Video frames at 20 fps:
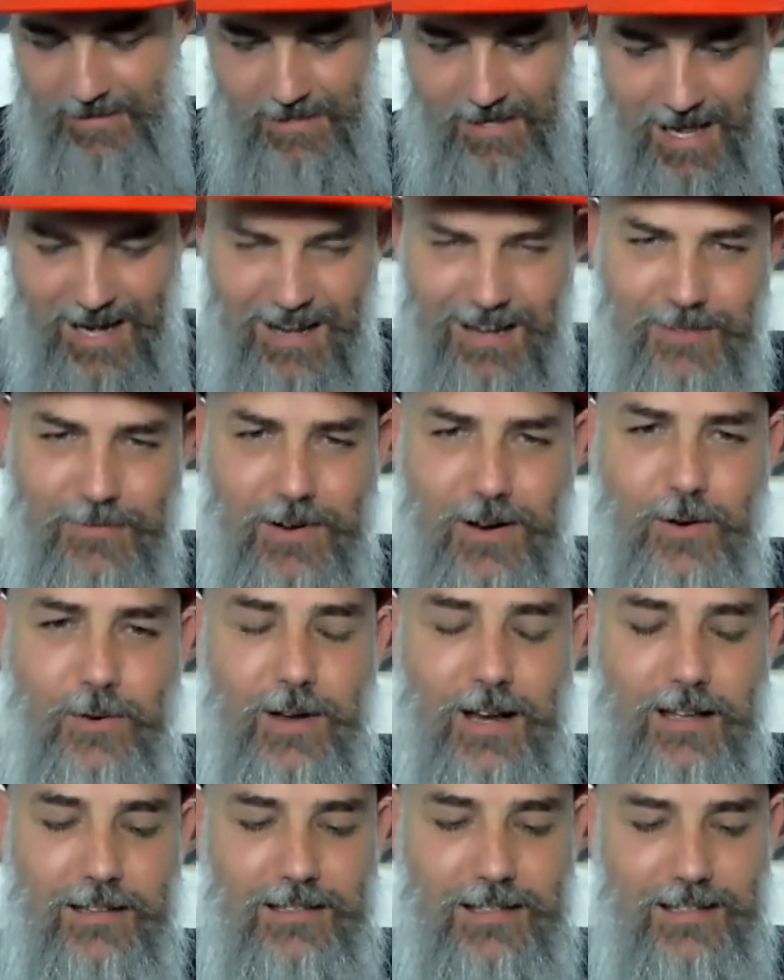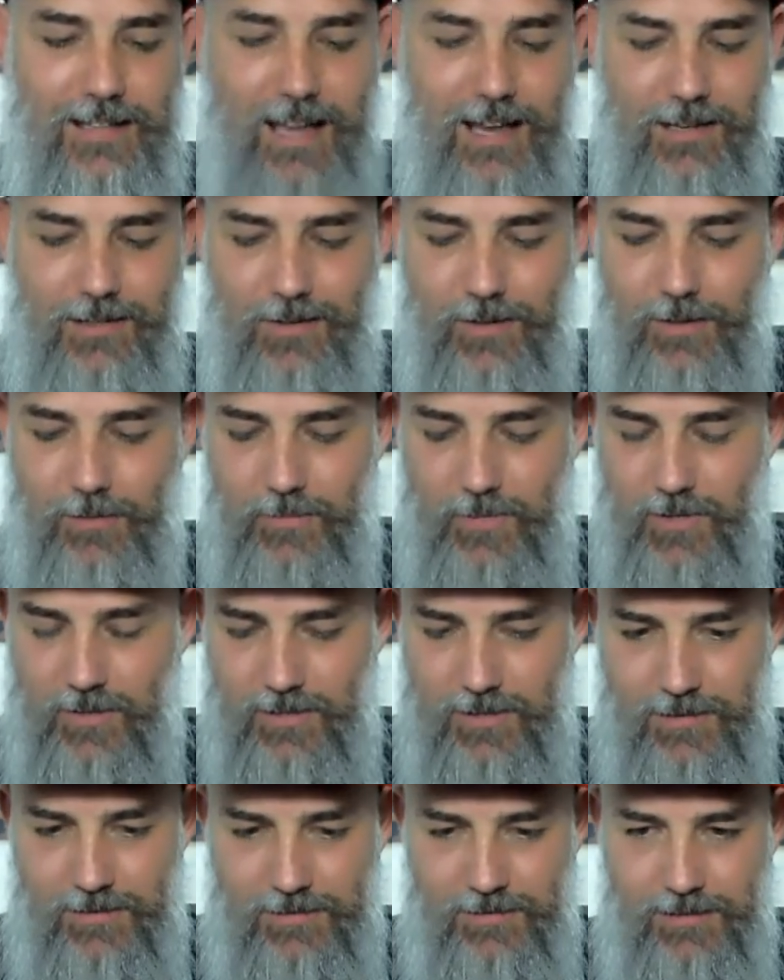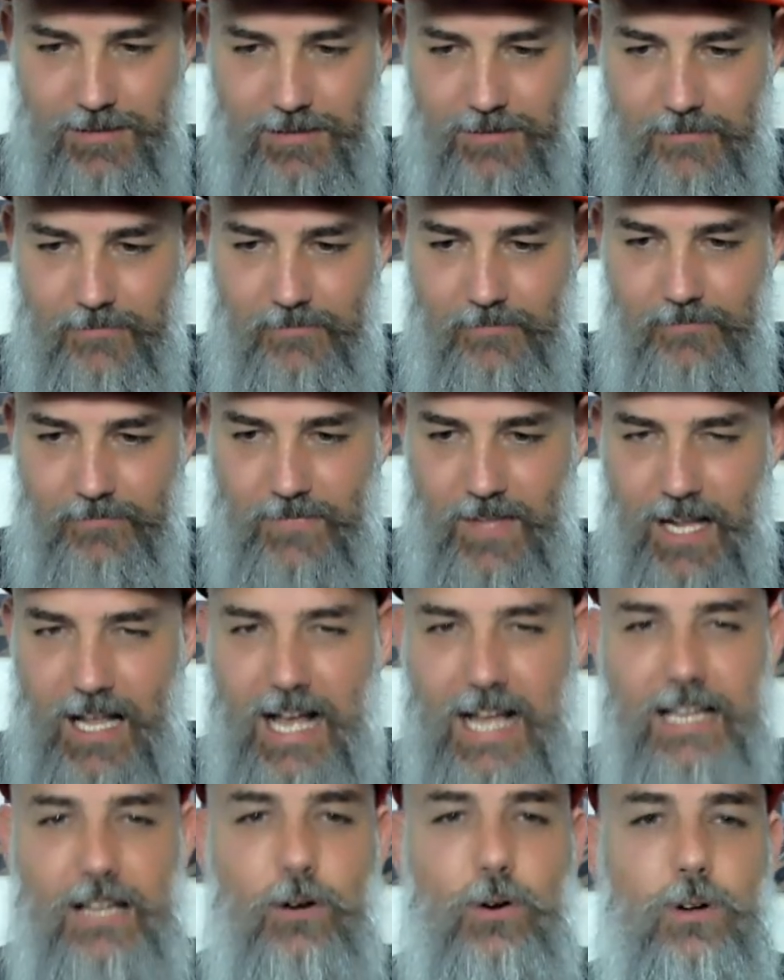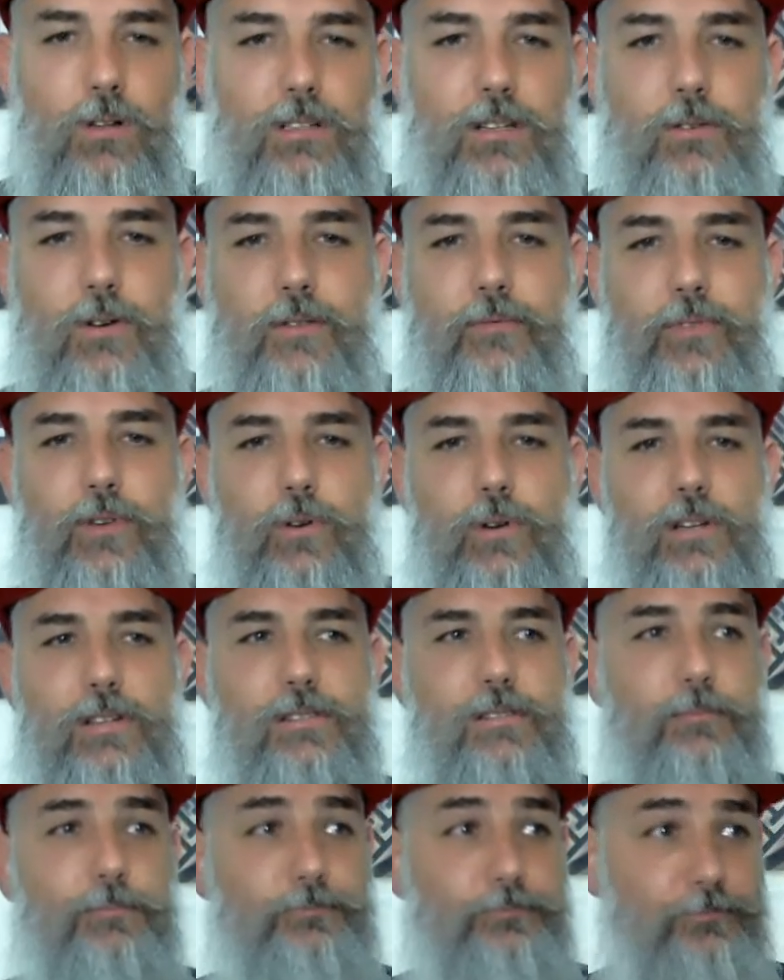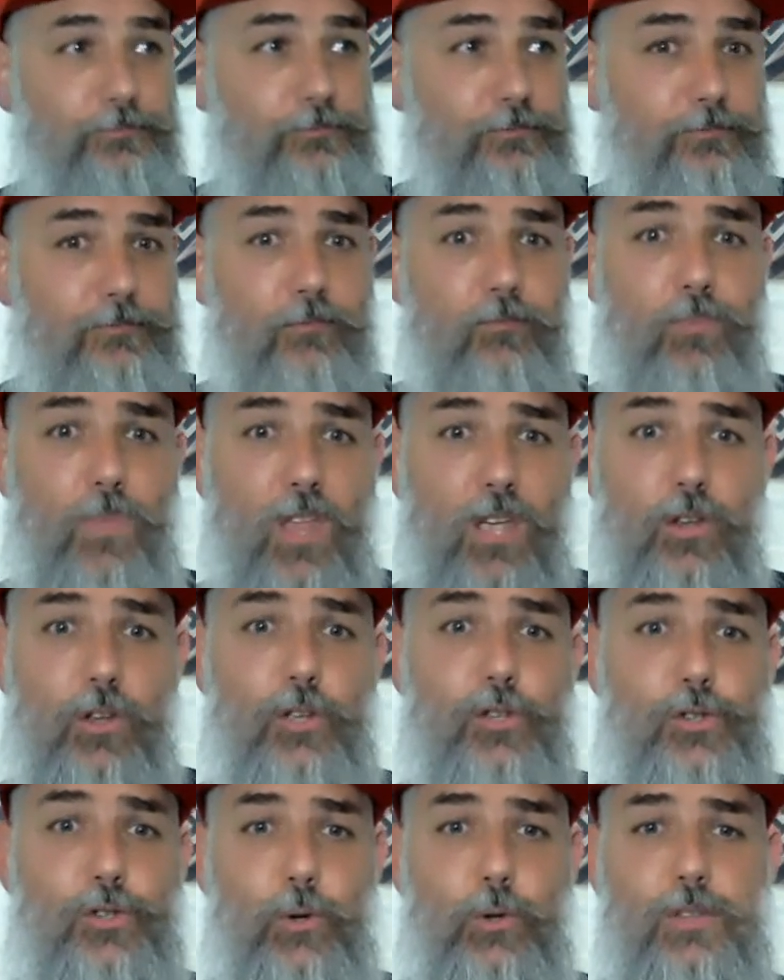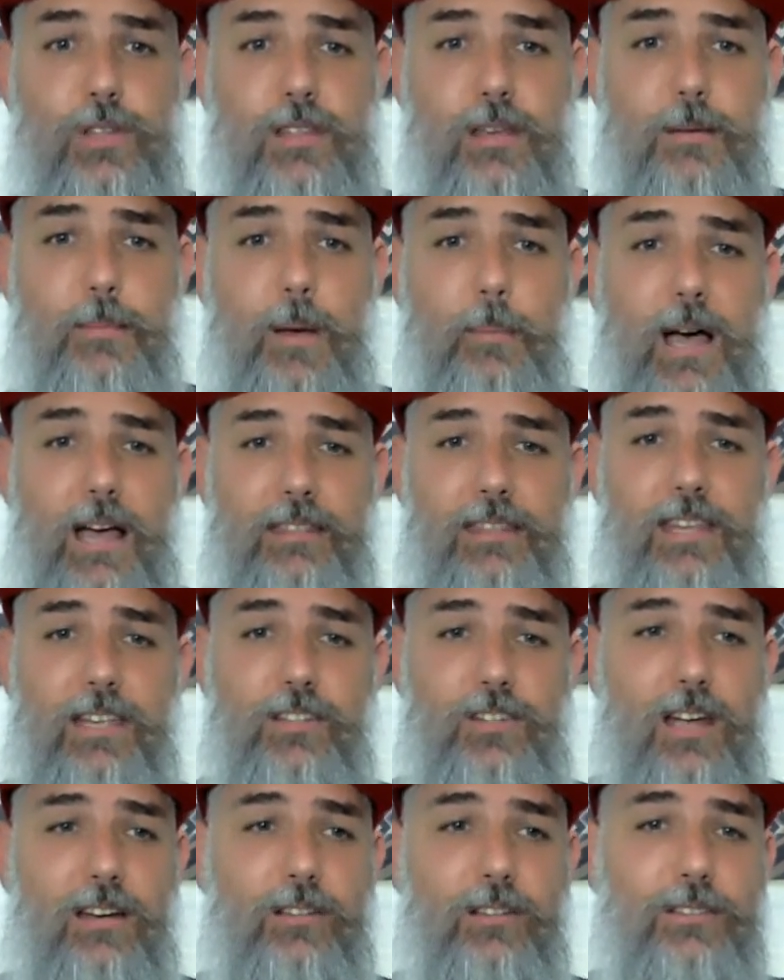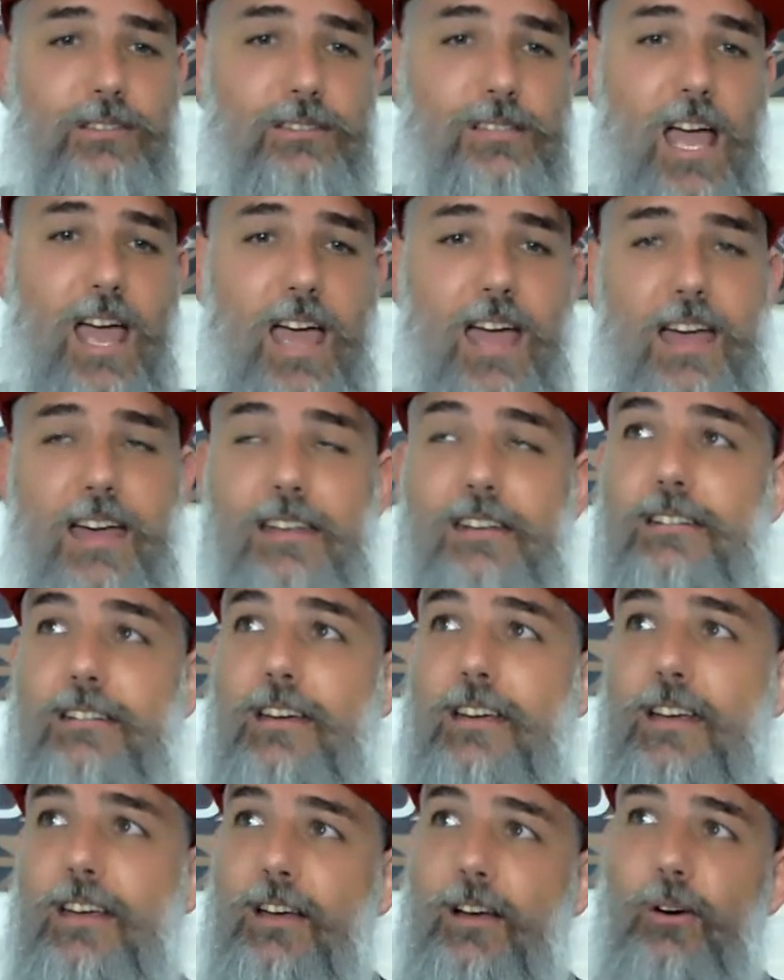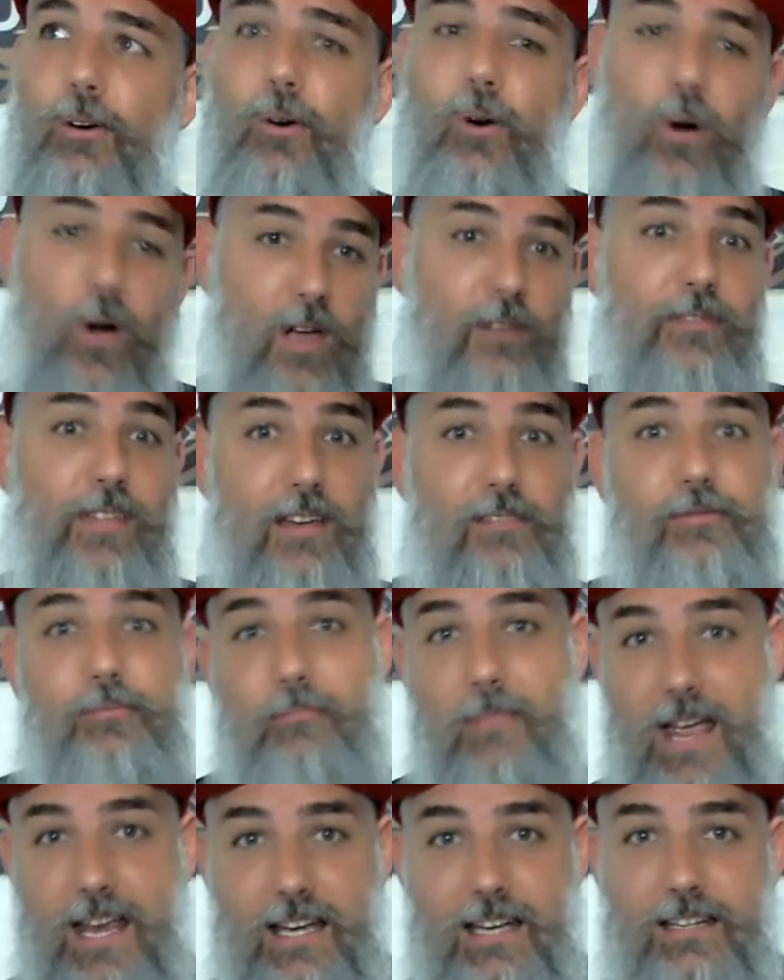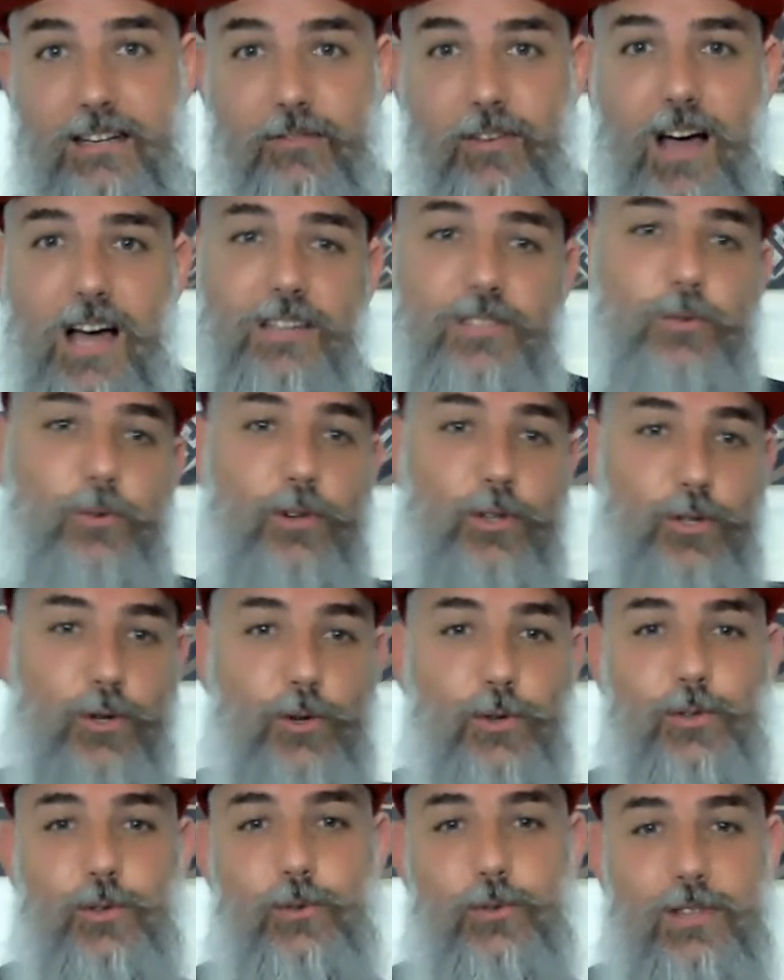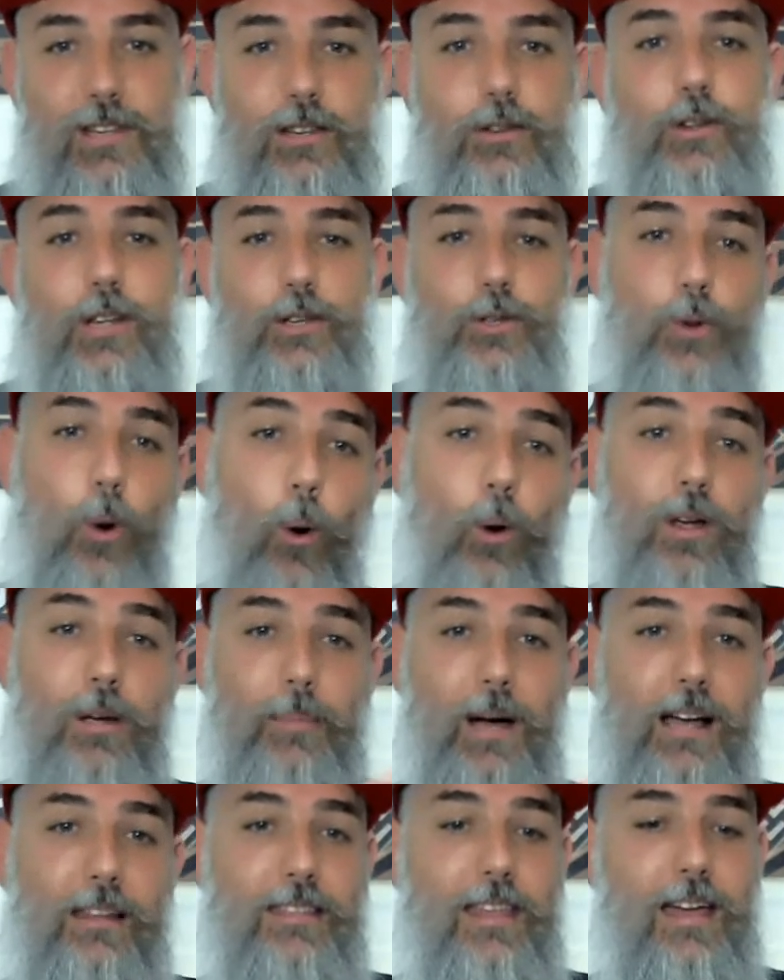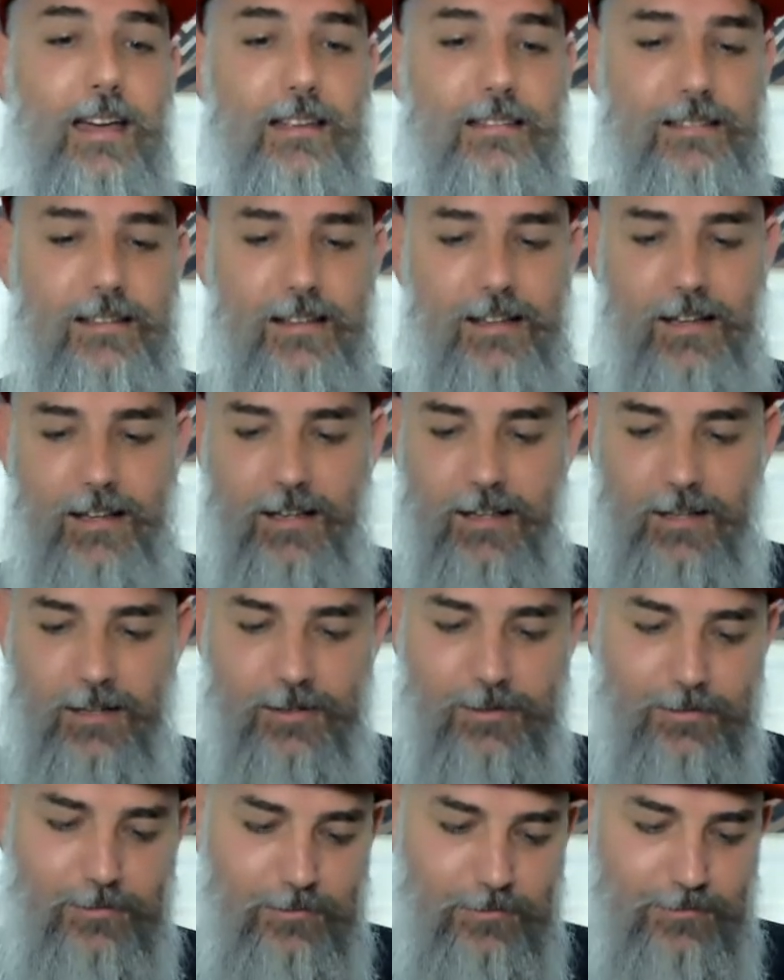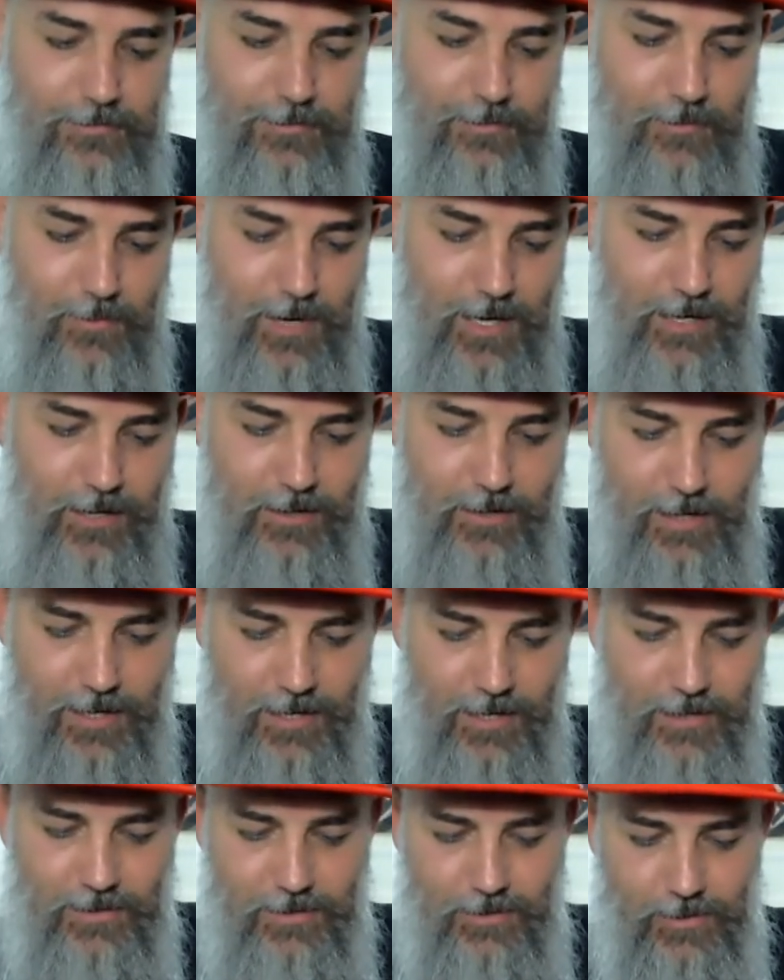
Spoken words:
I don't even know what I'd say to him, because like all the reviewers, you can talk to them about their channel and or if they've made a device or a juice, or so you can talk about that. What are you going to